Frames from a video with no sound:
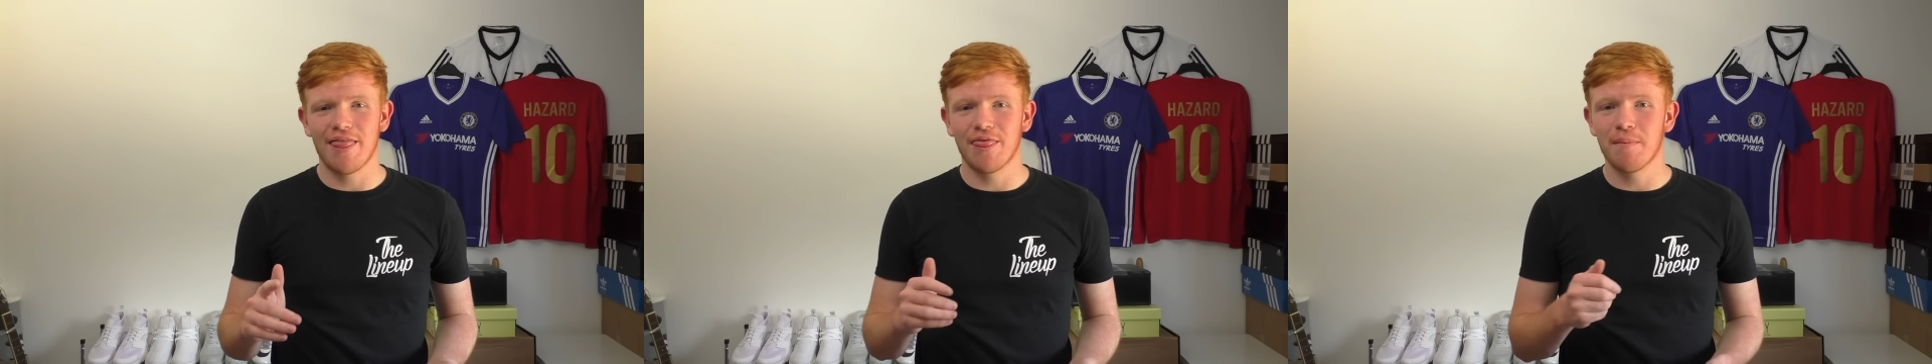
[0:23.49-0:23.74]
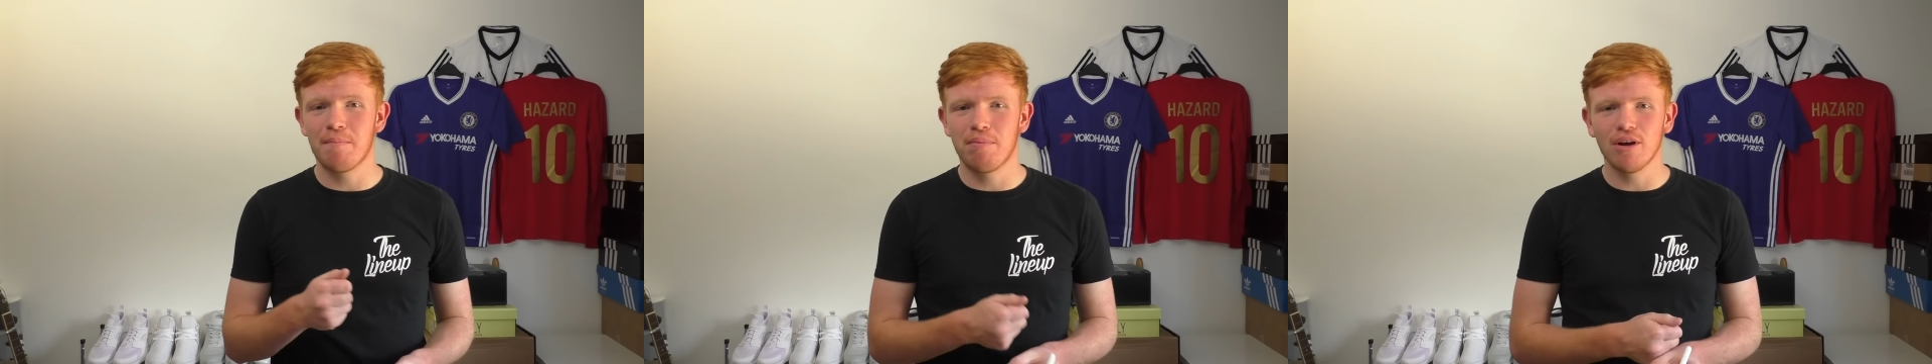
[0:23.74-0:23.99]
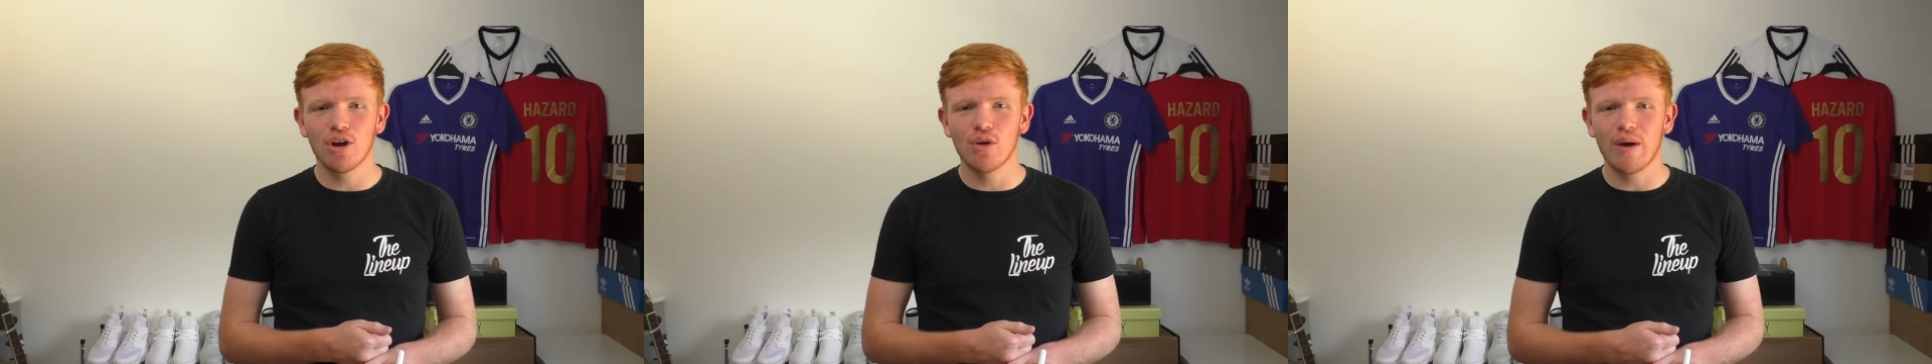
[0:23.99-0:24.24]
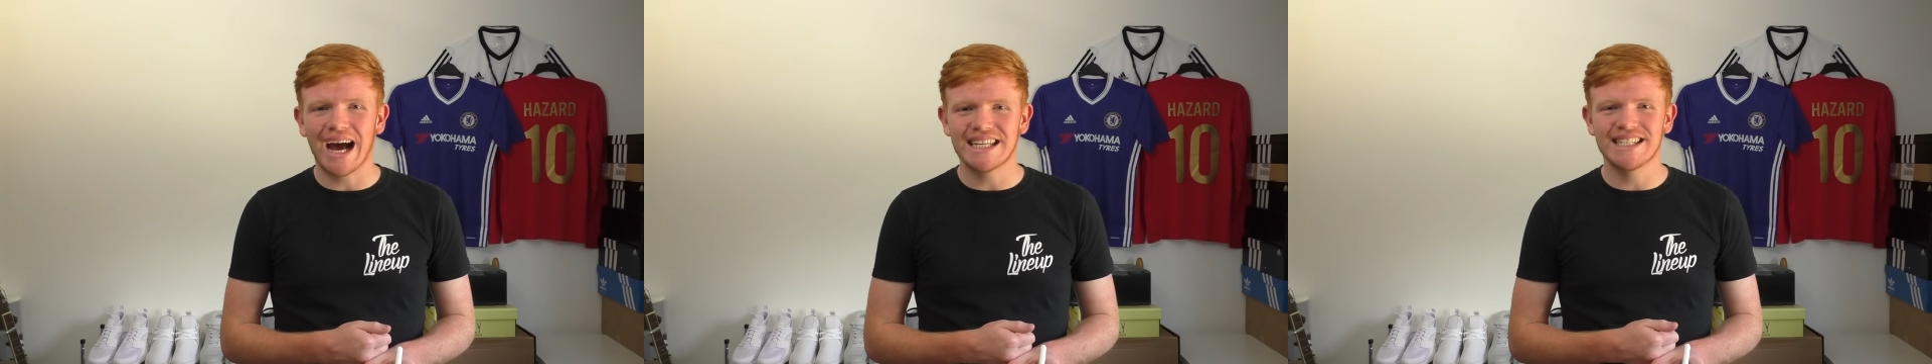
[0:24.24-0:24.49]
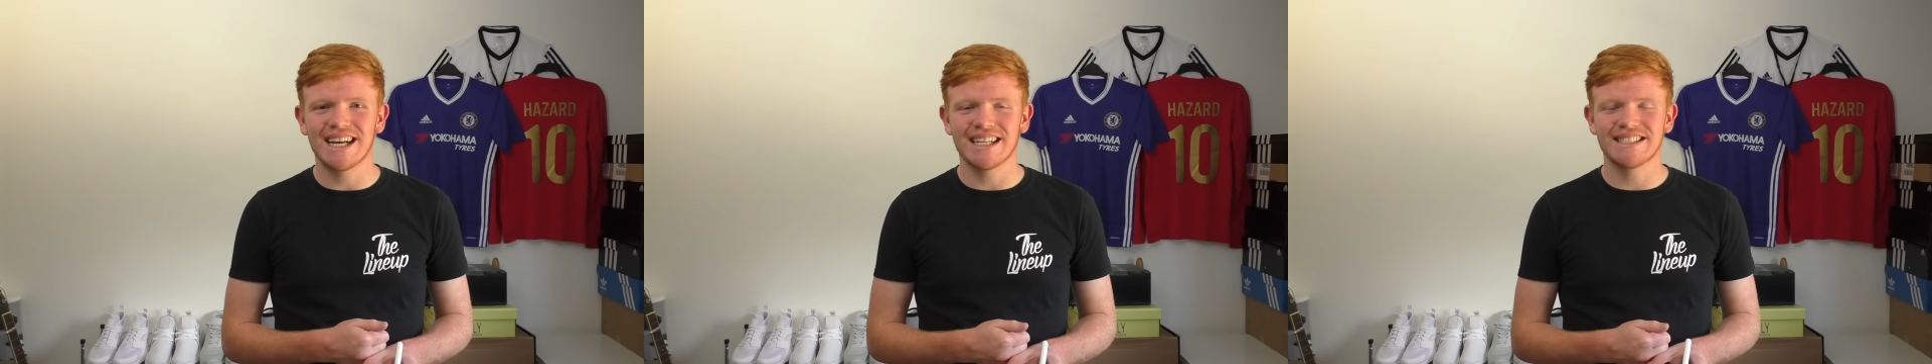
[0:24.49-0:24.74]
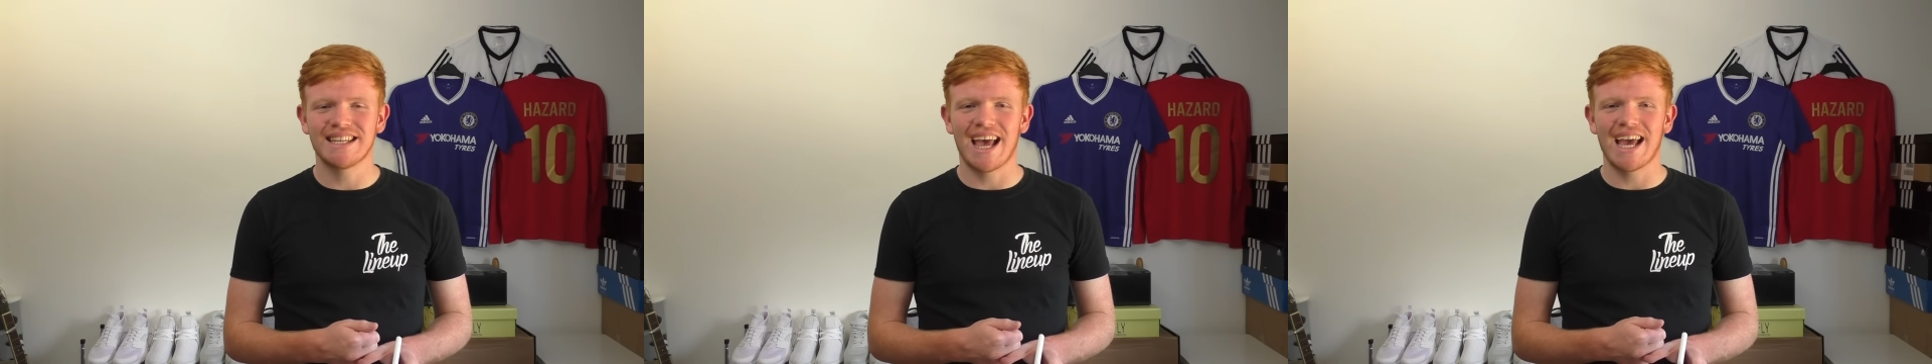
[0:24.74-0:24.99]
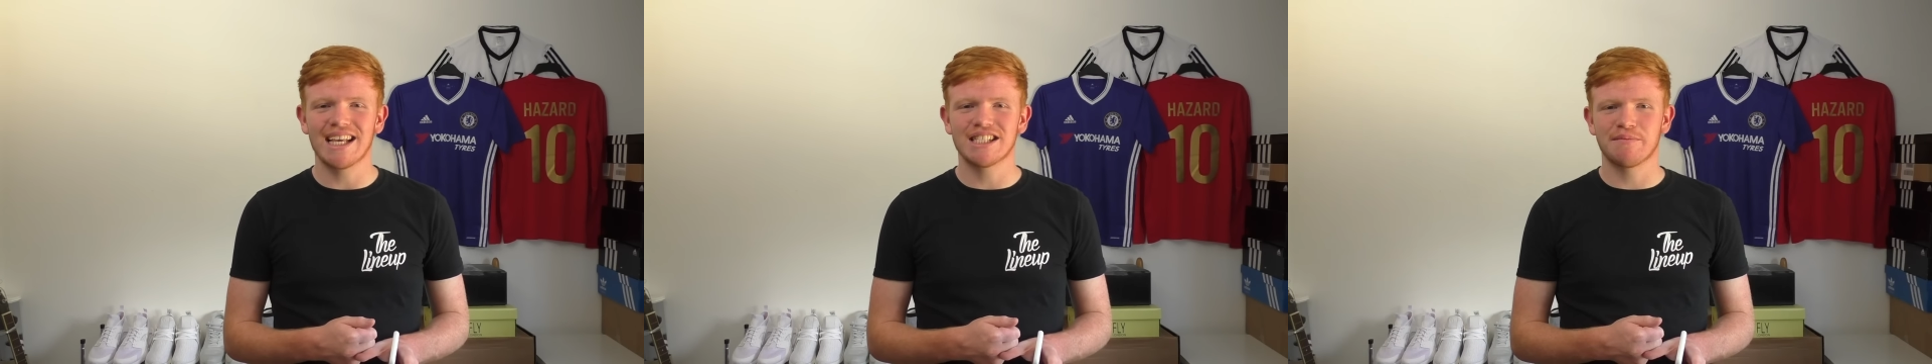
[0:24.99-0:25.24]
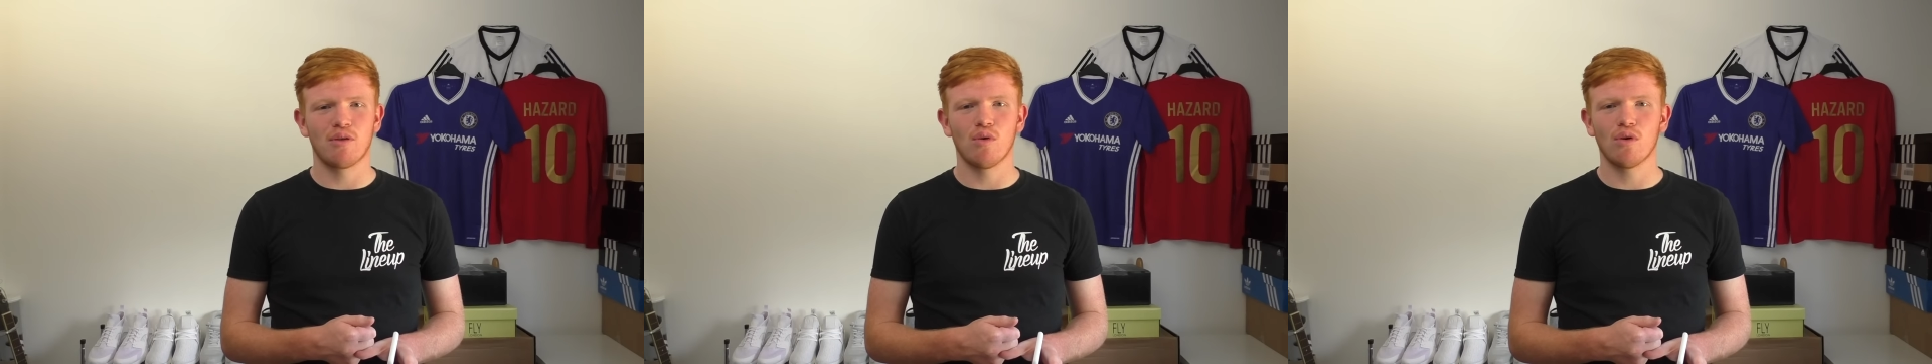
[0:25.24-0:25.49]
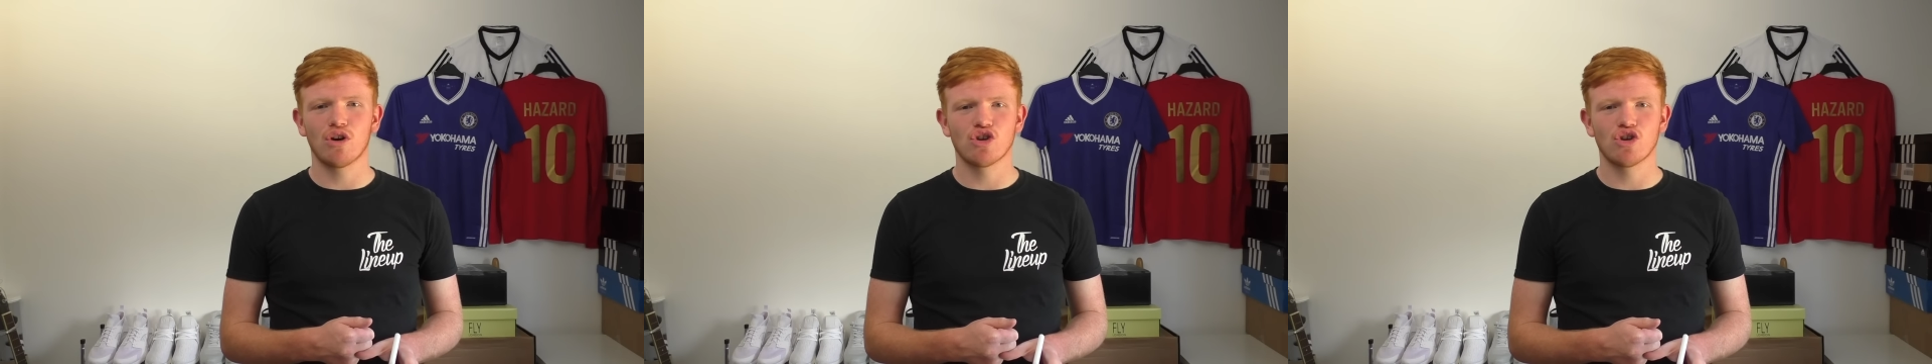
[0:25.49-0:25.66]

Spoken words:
the blue Adidas Ace Pure